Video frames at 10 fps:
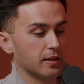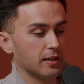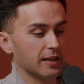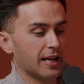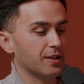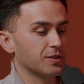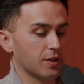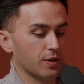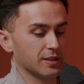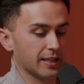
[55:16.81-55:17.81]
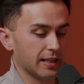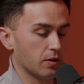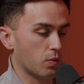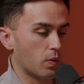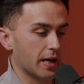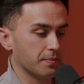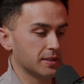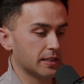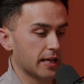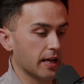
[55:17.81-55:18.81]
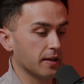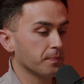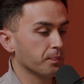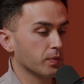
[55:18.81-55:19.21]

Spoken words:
like I used to go to like a little YMCA